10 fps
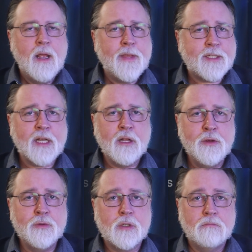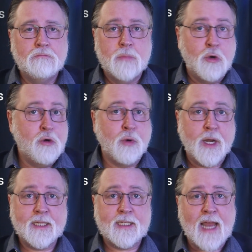This includes who
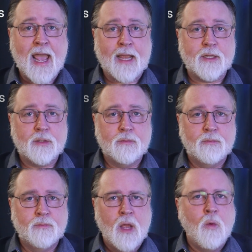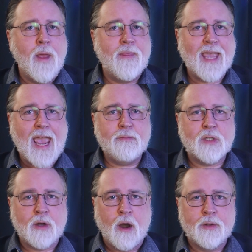brings snacks, when the game
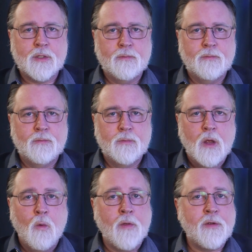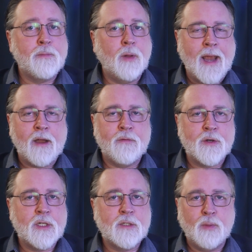starts, whether player
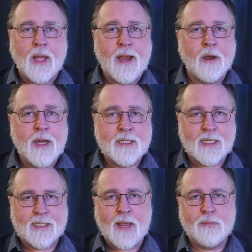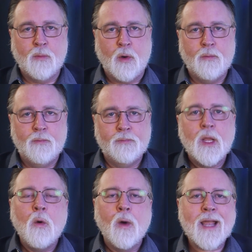versus player is acceptable,
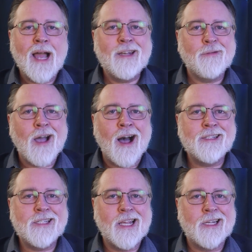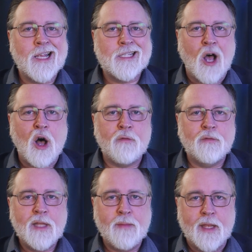what kind of content is off
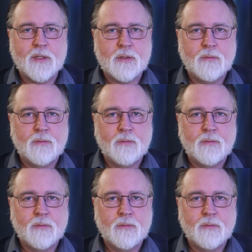limits.